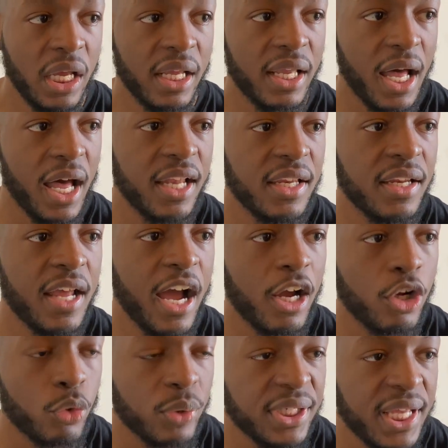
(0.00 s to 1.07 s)
God did not
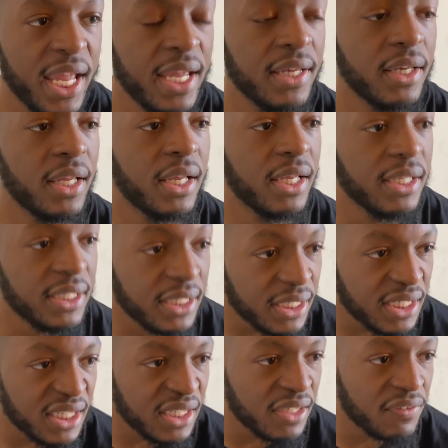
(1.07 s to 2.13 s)
create
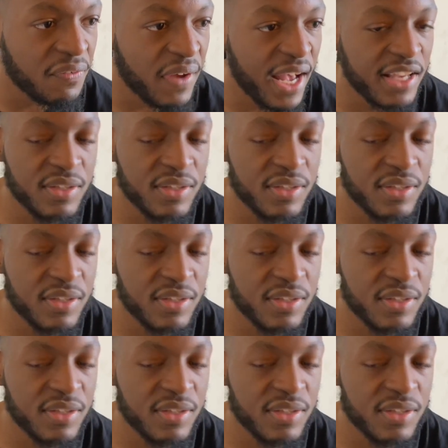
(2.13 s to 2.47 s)
Eve